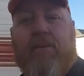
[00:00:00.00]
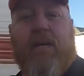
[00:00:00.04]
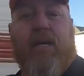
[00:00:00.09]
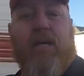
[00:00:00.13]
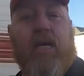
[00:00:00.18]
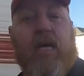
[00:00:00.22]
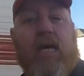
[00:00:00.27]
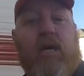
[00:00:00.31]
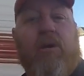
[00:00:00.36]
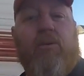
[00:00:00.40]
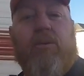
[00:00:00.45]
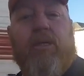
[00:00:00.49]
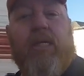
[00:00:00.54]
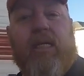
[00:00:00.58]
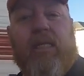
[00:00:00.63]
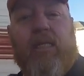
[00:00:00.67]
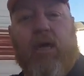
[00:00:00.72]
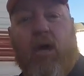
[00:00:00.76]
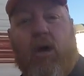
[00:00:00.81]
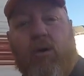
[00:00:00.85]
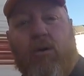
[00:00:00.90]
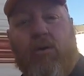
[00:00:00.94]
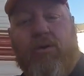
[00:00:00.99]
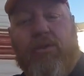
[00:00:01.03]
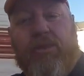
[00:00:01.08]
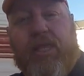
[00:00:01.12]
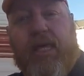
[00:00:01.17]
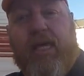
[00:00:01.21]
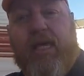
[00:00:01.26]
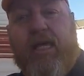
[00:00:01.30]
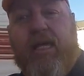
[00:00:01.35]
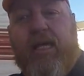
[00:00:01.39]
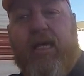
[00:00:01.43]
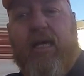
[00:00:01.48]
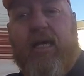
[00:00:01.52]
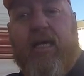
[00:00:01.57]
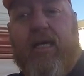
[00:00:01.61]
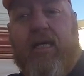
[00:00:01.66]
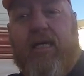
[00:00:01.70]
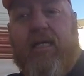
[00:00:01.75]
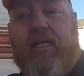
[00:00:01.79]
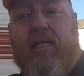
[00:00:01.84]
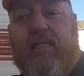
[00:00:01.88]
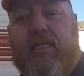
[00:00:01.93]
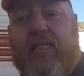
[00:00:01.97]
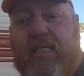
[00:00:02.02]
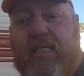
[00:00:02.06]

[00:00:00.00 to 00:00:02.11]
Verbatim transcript: anyway, we'll get the whole thing uh,